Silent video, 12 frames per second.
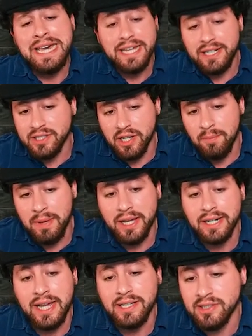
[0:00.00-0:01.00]
and he's going to make a
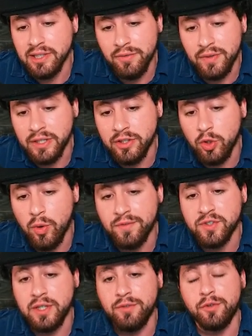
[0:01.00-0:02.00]
nice living in the
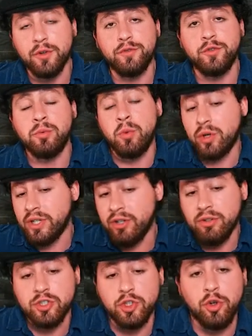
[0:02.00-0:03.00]
UFC for a few more
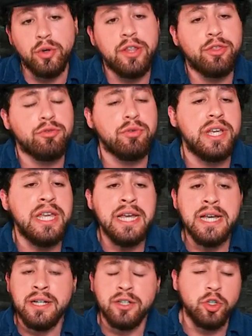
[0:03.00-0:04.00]
years. 33,
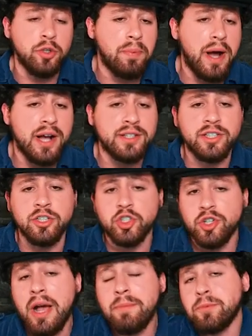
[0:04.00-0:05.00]
good boxing
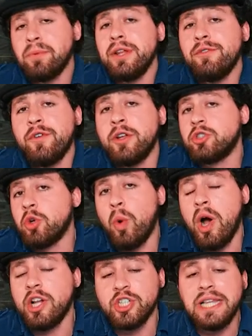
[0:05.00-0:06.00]
chops, pretty fun to
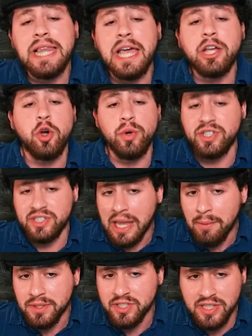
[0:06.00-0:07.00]
watch. I like Cody
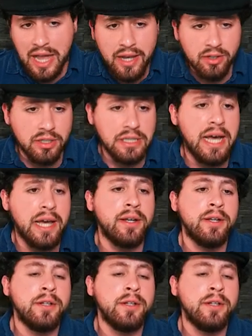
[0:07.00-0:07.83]
Stamann's style a lot.